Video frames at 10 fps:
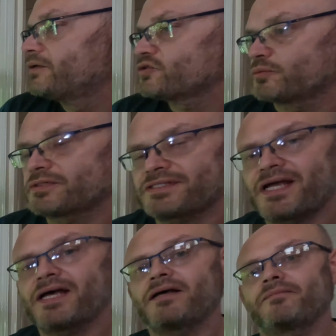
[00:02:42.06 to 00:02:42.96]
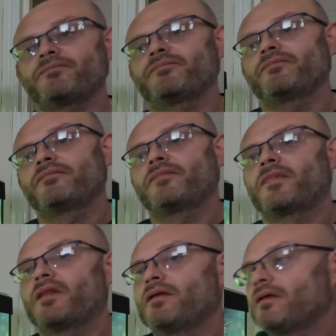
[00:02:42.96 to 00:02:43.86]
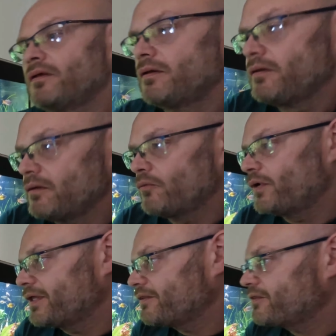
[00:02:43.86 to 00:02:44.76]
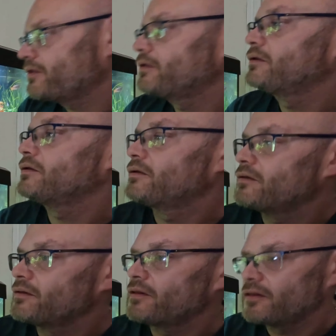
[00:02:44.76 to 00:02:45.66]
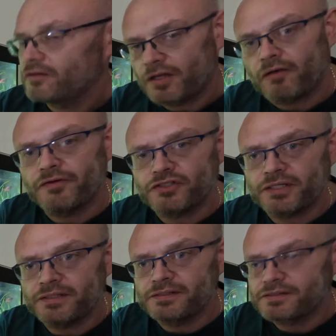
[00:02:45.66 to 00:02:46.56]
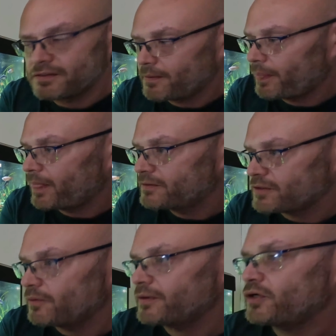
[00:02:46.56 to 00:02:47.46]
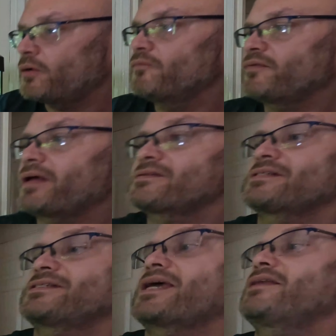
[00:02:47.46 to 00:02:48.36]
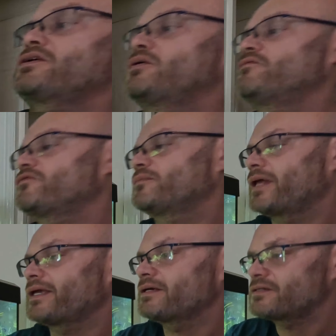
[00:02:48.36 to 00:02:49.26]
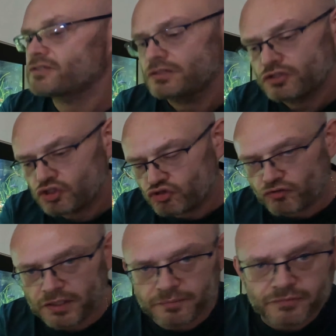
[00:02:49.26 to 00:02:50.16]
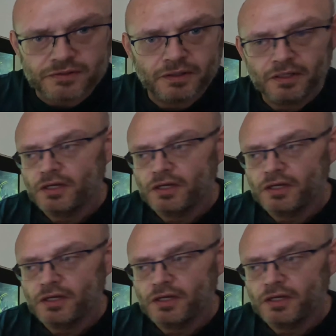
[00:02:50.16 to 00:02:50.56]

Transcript: So we'll start with the origins. So they come, as I say, they come from lakes, streams.